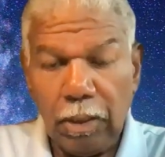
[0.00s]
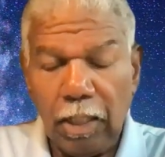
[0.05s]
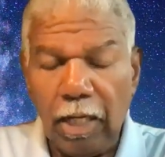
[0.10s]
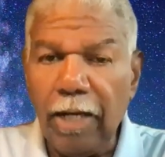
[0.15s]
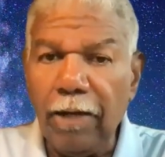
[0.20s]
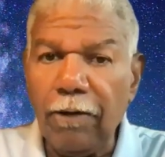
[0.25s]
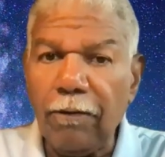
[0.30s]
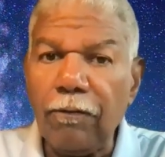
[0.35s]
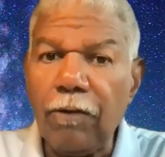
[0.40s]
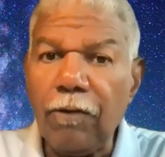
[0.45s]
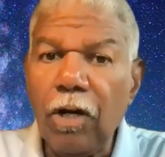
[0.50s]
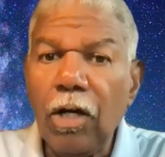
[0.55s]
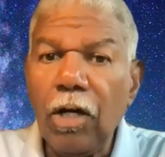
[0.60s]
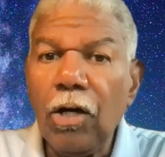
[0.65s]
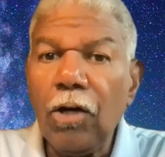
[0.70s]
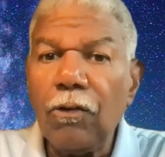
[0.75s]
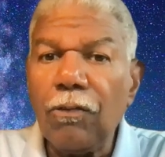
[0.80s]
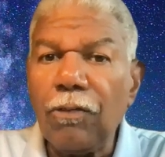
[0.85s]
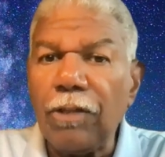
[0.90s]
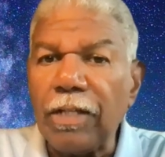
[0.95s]
I have
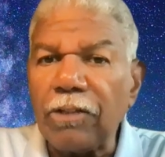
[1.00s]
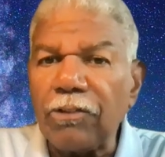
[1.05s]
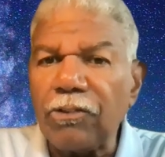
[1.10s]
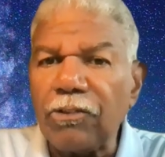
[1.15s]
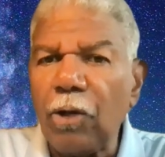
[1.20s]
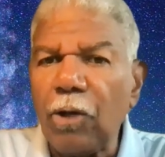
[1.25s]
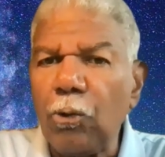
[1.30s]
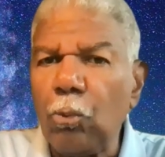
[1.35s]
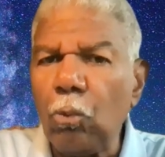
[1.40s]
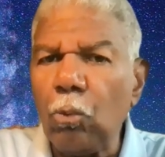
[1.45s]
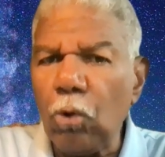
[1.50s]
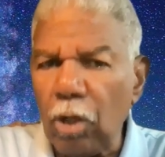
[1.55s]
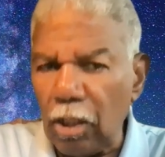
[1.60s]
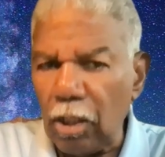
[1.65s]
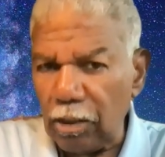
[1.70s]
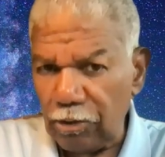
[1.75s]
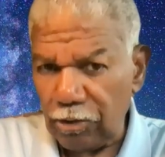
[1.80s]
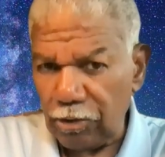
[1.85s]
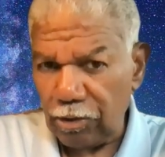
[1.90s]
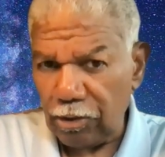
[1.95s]
things I
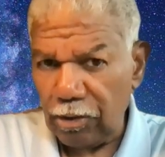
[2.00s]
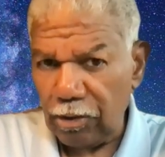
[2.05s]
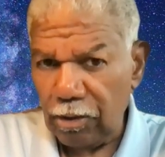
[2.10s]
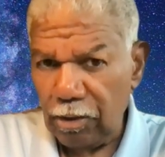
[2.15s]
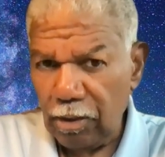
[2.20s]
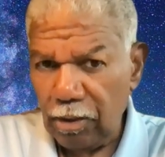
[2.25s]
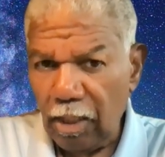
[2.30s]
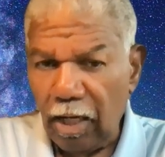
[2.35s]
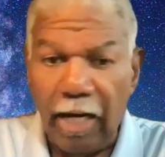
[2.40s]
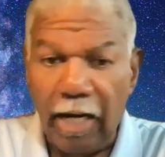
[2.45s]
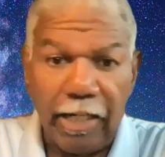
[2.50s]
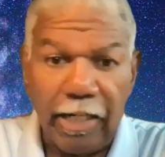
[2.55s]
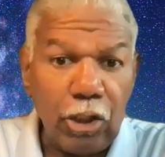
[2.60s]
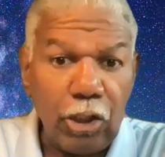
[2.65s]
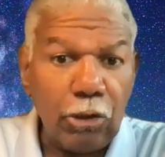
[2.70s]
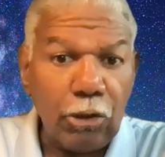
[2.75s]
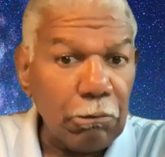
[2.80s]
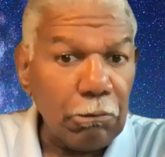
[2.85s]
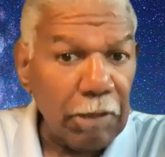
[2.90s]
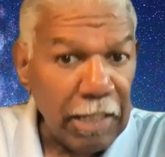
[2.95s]
want, I
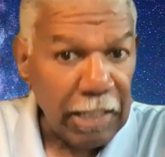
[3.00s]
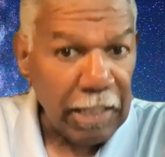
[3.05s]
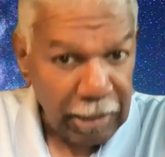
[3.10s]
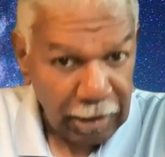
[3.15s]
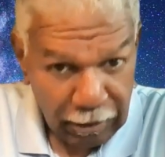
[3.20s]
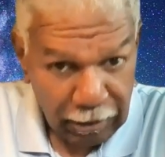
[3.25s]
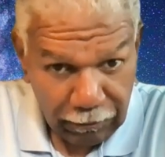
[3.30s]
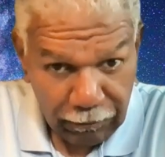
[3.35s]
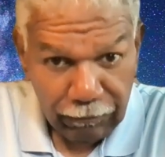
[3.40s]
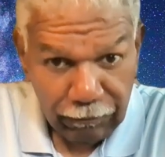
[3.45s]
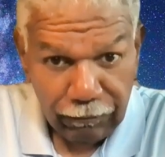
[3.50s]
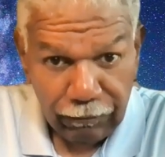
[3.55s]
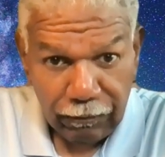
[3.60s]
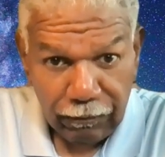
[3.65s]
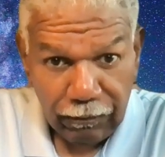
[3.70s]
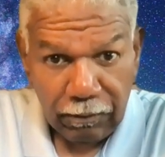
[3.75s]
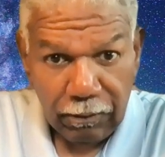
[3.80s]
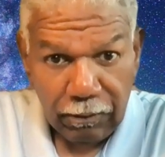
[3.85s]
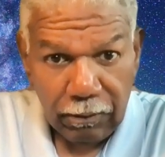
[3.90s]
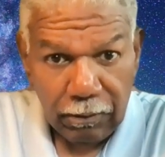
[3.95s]
crave.
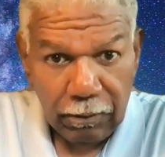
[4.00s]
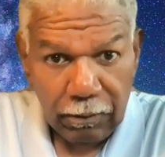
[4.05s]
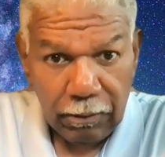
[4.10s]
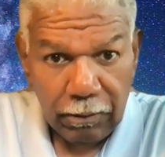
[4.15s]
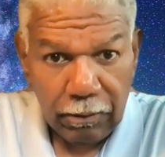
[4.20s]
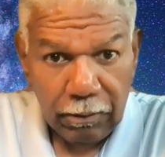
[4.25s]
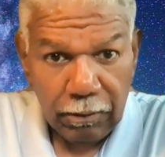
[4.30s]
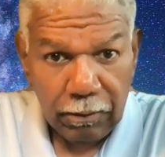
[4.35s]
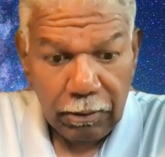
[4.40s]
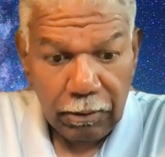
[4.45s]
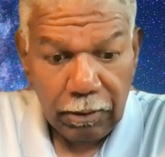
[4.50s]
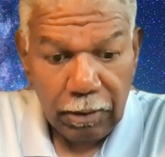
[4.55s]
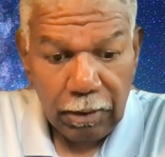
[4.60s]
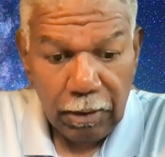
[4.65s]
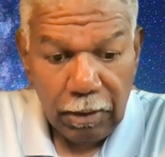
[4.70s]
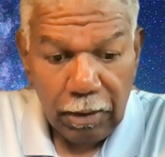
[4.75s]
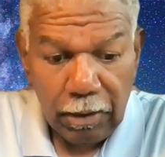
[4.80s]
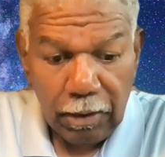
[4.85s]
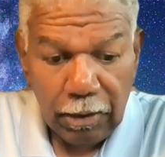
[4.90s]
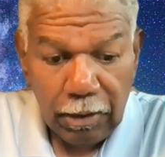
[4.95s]

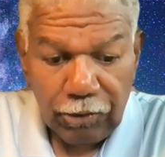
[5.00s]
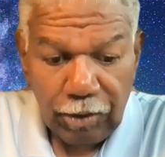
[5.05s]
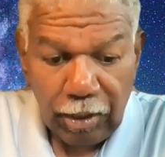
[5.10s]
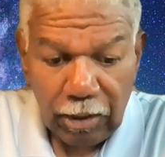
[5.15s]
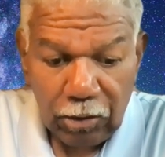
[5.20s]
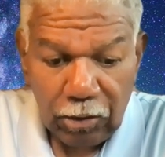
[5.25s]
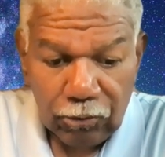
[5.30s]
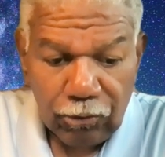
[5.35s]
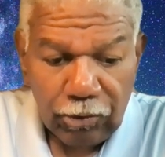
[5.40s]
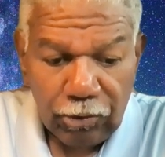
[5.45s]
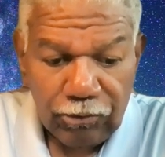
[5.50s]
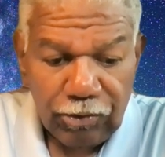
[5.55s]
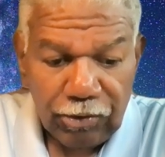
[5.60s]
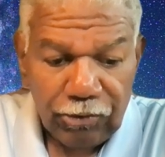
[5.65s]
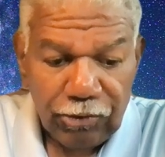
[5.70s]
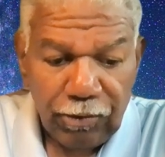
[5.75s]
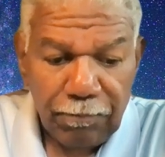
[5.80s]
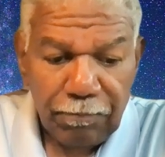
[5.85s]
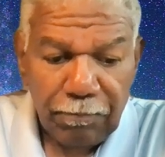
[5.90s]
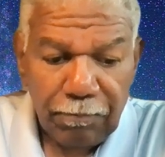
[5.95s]
John goes on and
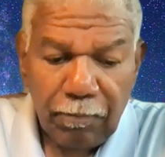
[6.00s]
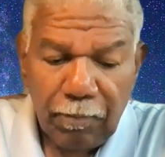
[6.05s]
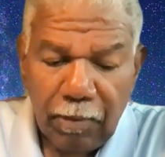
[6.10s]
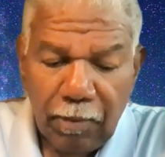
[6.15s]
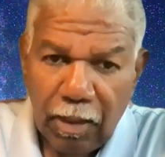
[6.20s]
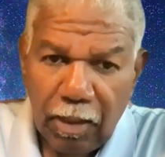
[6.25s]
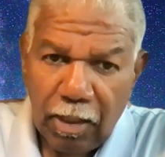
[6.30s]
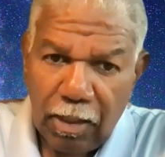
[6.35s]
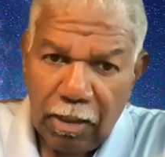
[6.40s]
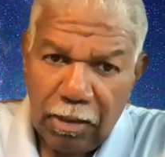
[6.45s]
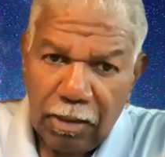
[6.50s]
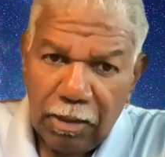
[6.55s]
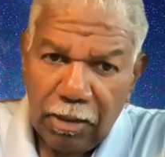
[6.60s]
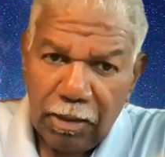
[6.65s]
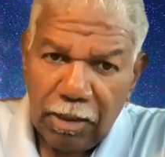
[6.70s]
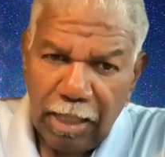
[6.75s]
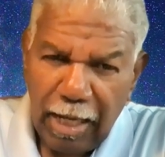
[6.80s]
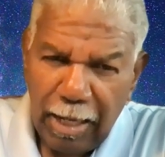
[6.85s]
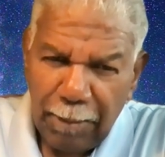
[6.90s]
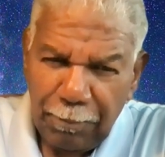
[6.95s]
says,
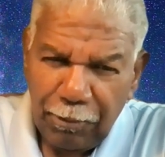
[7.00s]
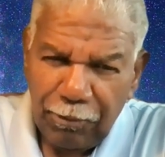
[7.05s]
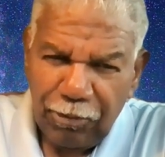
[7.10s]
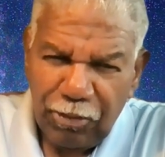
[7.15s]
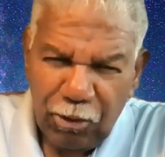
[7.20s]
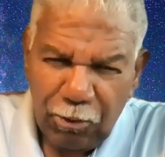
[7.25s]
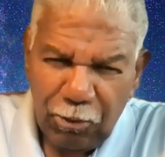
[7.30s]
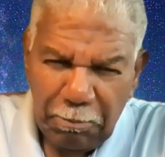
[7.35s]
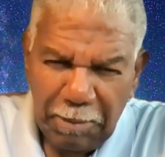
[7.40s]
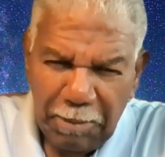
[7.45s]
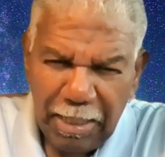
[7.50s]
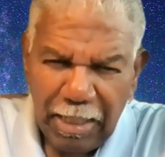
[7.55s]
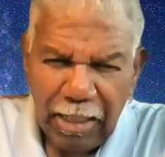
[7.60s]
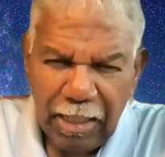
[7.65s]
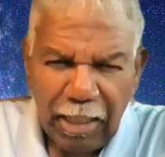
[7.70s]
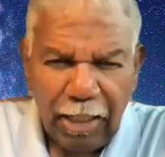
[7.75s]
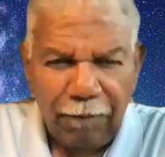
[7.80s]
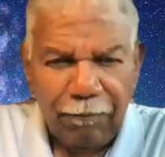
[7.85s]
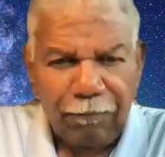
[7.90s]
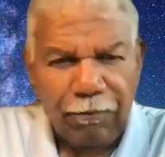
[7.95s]
the
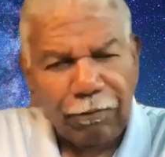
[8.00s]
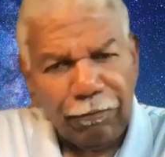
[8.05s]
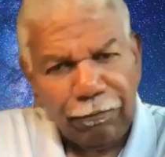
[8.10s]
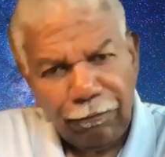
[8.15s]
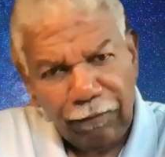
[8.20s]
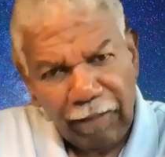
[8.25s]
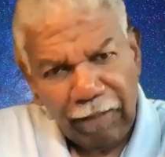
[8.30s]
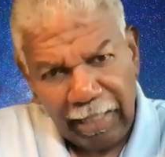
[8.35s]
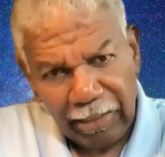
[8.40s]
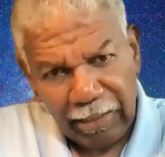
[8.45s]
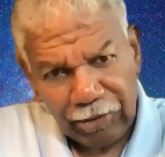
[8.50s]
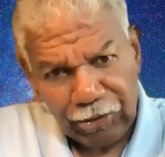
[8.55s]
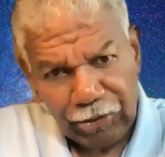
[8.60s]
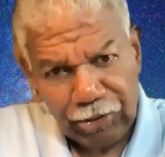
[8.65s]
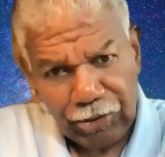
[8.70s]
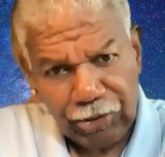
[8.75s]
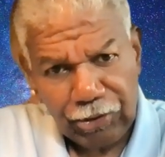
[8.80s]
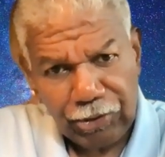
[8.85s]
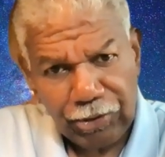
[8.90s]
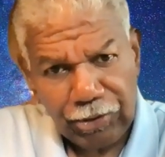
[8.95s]
epithemia of the
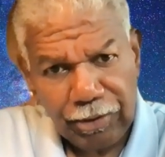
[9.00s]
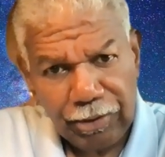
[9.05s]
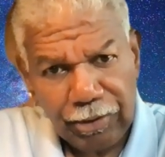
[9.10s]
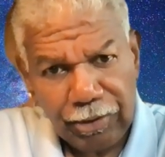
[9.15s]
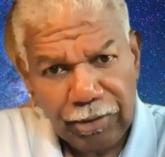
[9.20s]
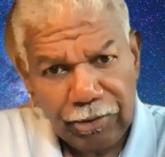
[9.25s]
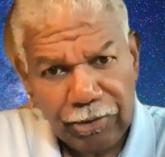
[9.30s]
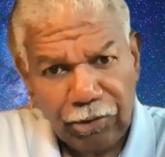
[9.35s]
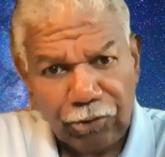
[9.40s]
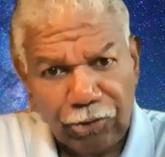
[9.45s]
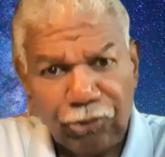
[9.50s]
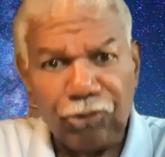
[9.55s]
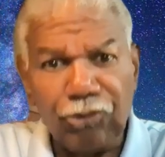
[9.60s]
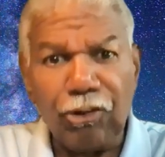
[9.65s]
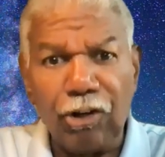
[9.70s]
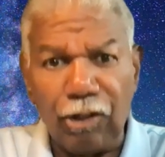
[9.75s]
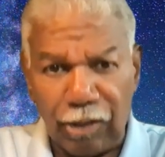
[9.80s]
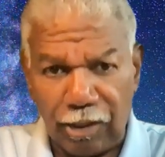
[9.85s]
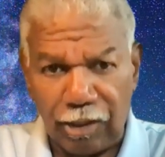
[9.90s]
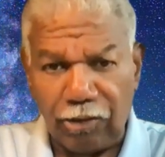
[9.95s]
flesh, the
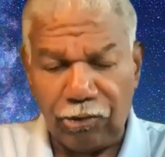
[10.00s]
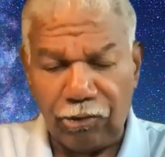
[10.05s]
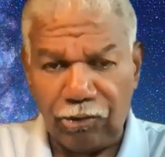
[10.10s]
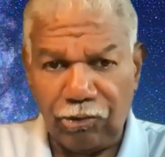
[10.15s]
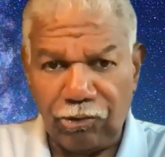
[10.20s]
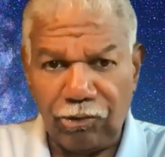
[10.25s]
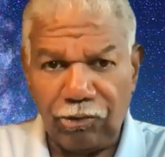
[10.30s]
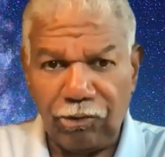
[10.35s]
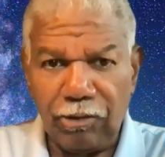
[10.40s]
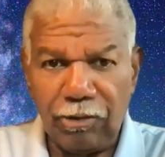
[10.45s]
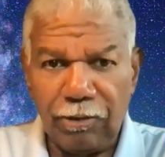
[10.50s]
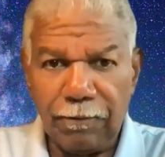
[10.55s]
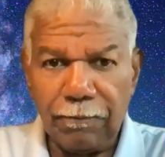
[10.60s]
sarx.